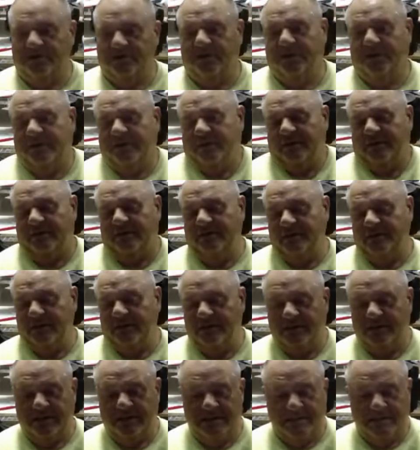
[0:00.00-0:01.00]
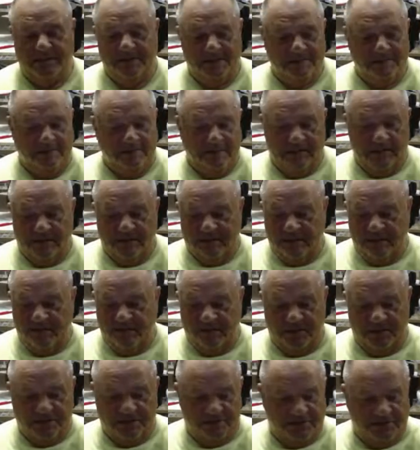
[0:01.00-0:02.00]
really. I mean,
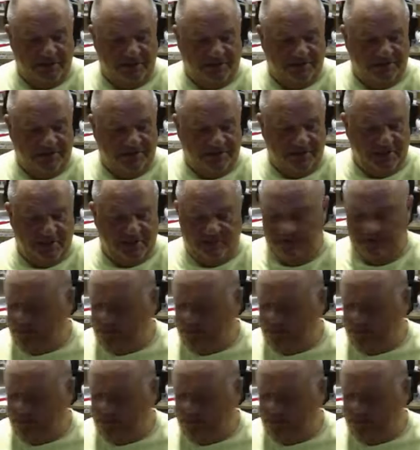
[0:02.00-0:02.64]
typical Jeff stuff.